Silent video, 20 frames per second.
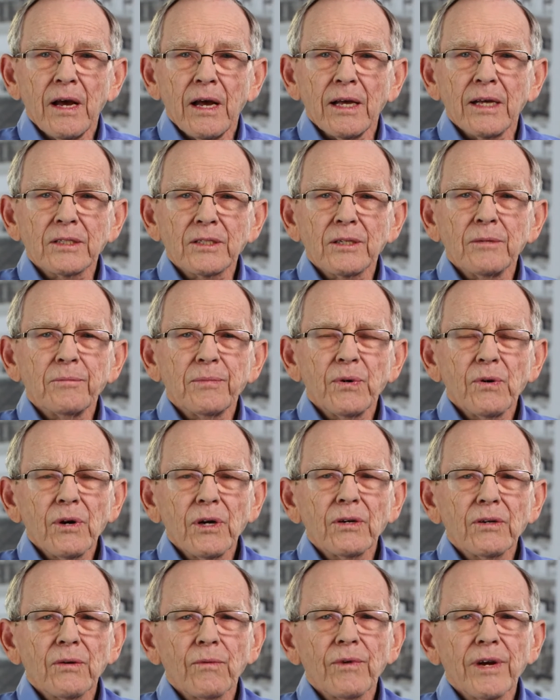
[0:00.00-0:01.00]
It's
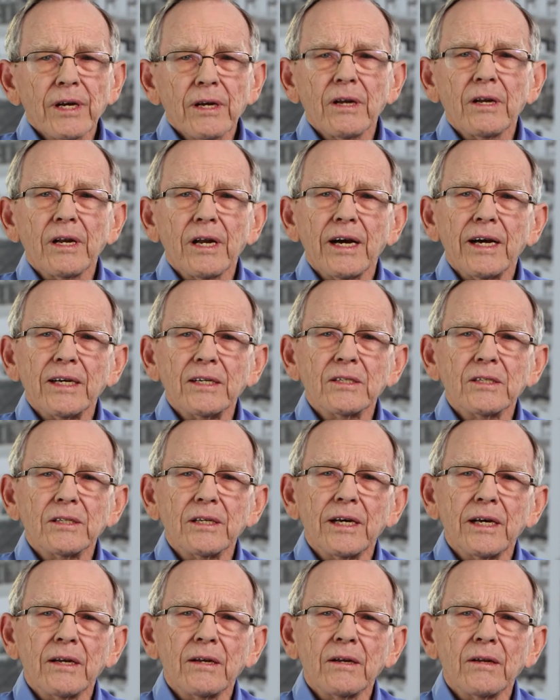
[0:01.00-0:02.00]
important to recognize
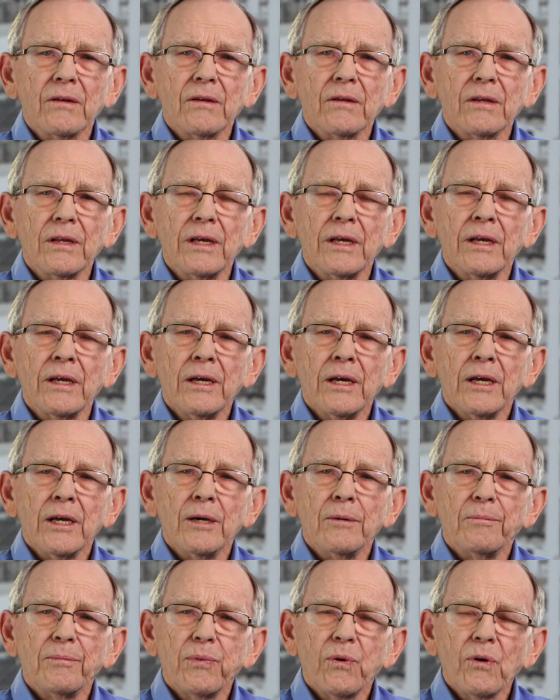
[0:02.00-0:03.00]
that the
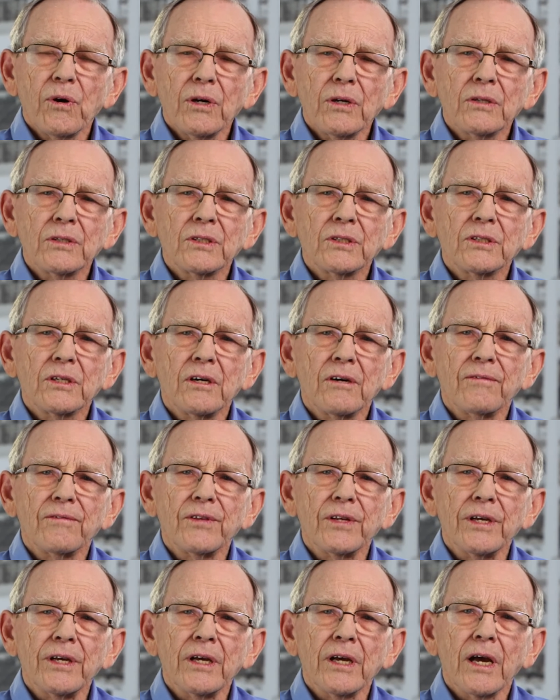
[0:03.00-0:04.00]
importance of
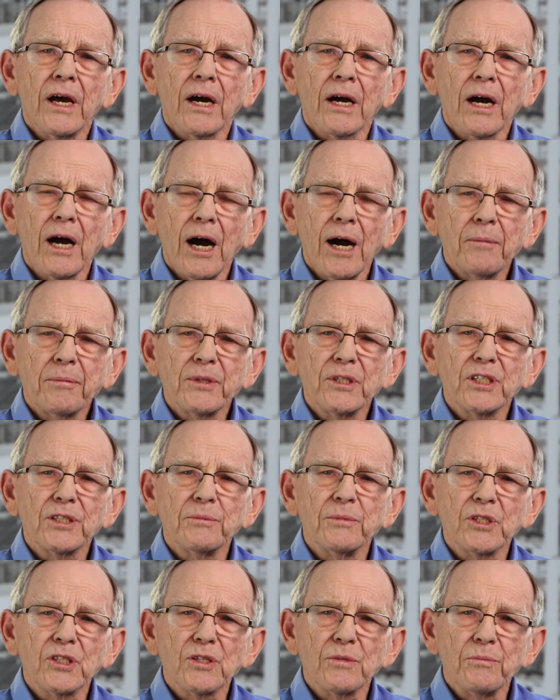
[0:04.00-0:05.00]
the
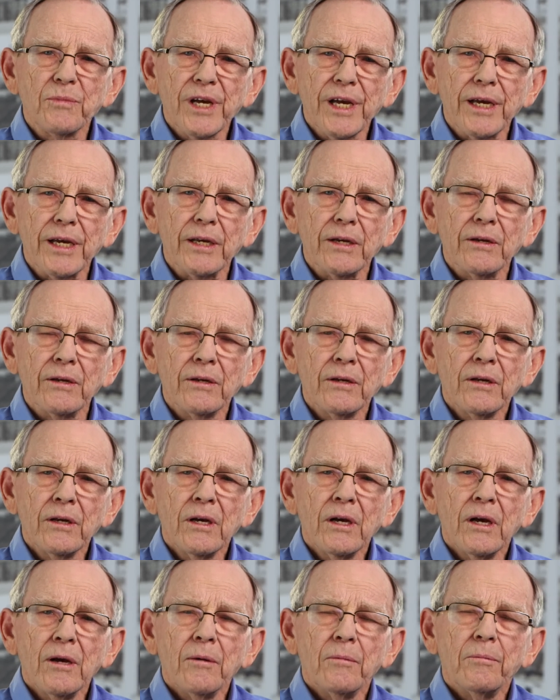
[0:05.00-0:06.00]
accomplishments made
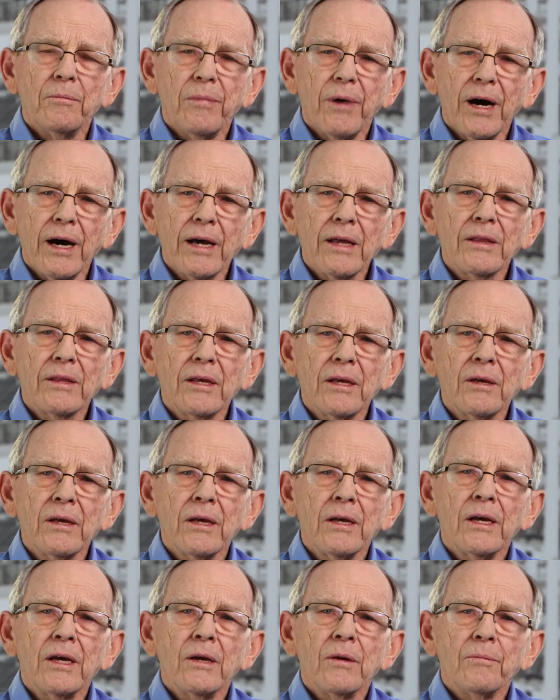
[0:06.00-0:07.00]
by the
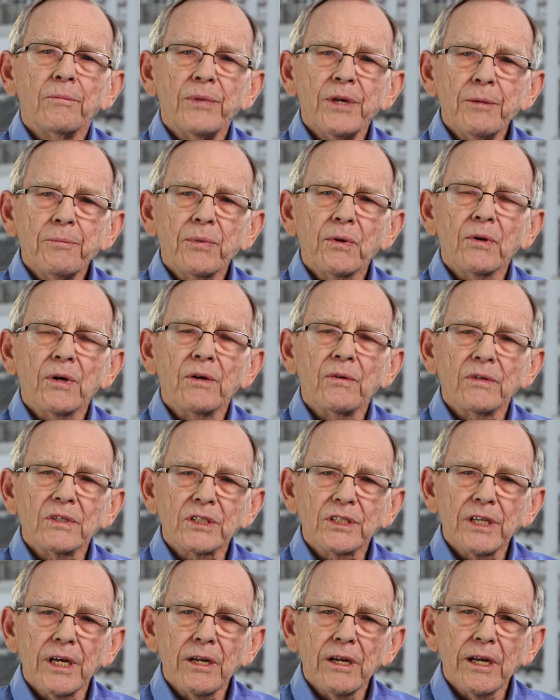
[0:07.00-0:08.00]
people
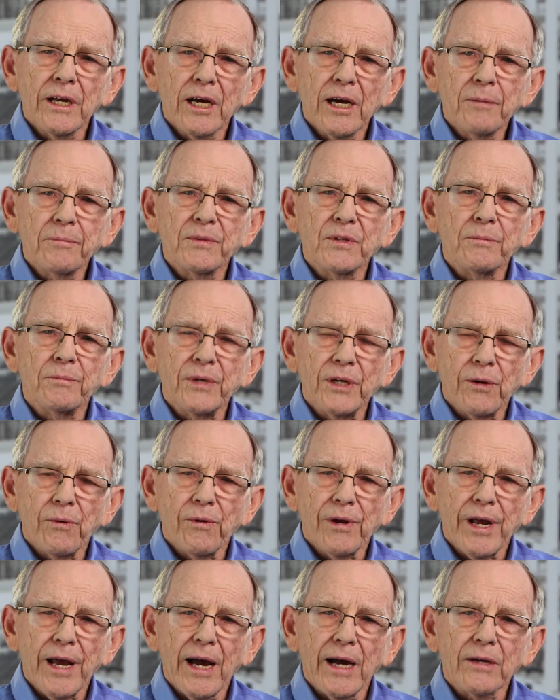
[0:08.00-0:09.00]
setting up the
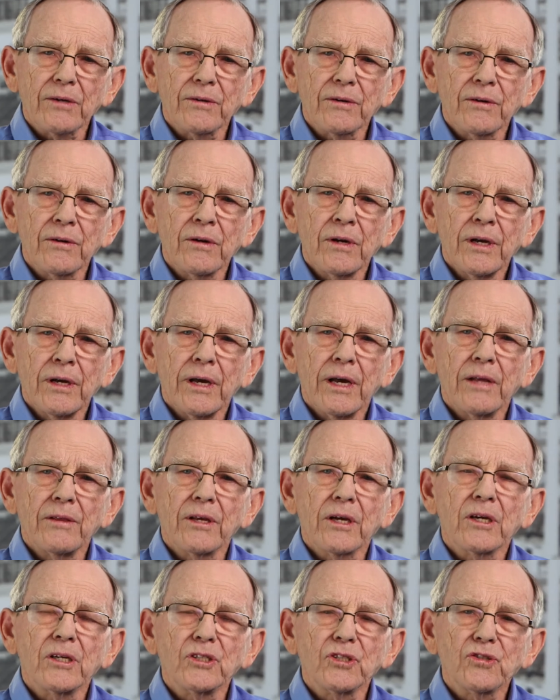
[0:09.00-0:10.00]
B-reactor and the
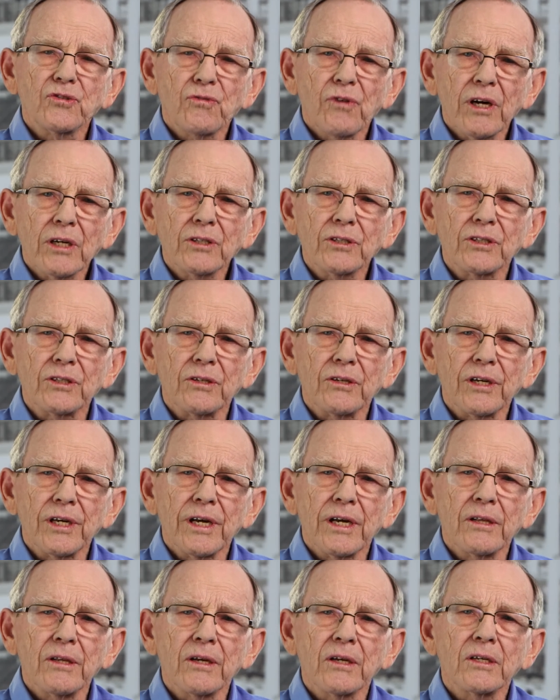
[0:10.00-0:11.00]
construction
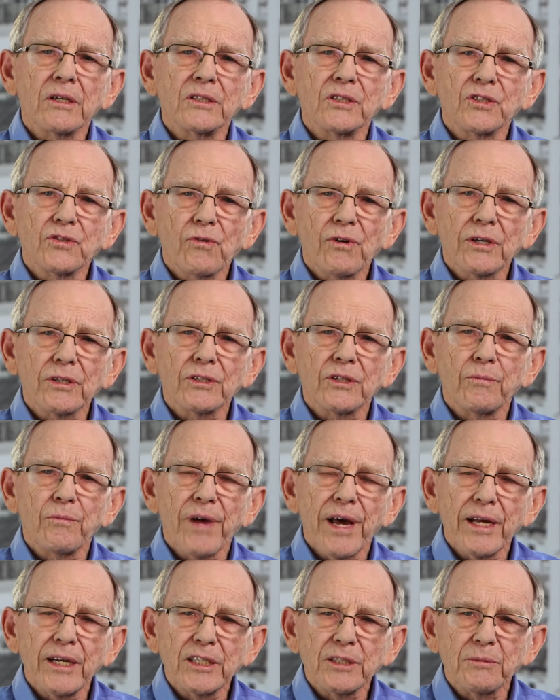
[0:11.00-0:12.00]

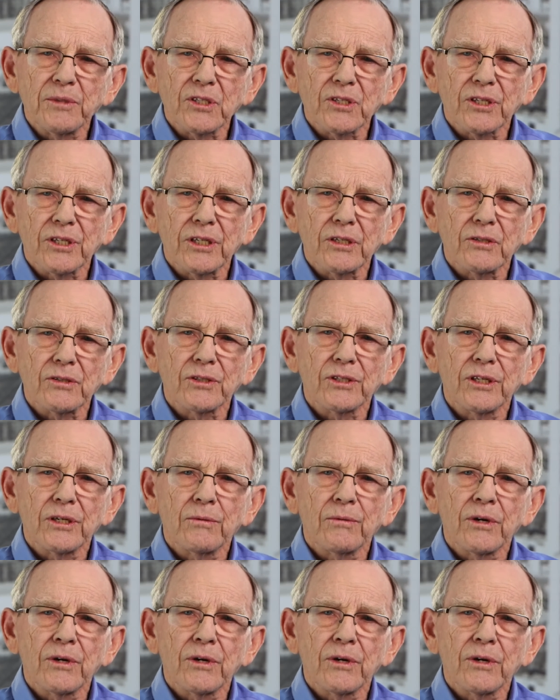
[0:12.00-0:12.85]
management skills that